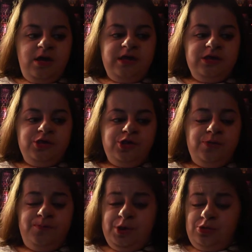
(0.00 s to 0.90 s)
and
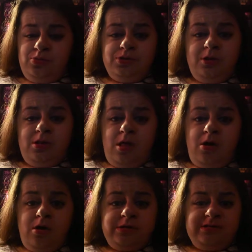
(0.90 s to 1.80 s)
she puked a
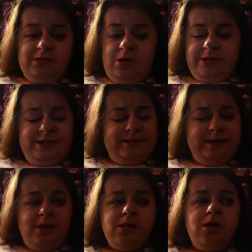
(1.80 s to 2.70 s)
lot, got
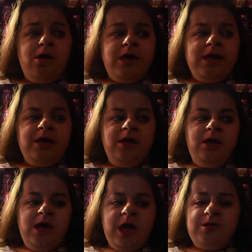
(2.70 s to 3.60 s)
sick a
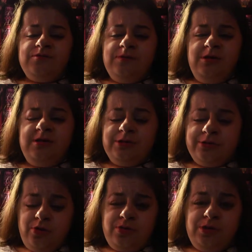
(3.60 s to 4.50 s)
lot. I was very
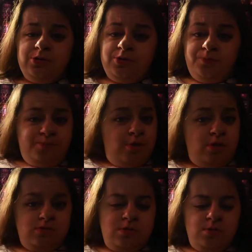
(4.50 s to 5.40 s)
concerned that it was
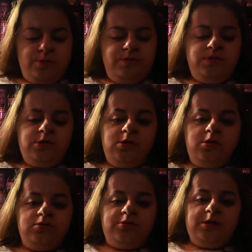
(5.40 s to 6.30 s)
parvo or something
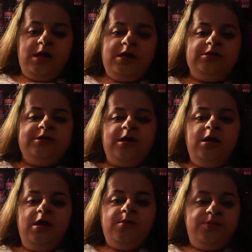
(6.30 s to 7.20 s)
along those lines,
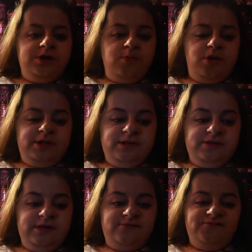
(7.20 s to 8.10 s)
but it wasn't,
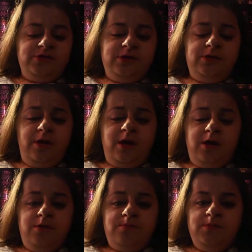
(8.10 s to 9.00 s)
thankfully.
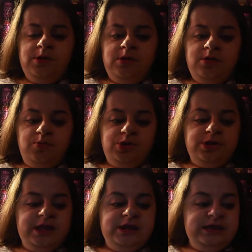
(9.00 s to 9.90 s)
Um, we
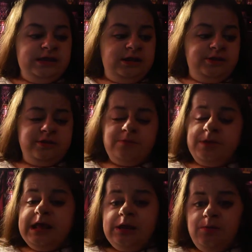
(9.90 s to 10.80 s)
just had to get some
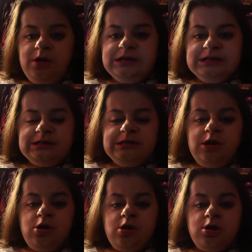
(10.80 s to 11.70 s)
antibiotics in
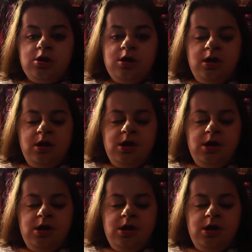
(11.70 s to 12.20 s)
her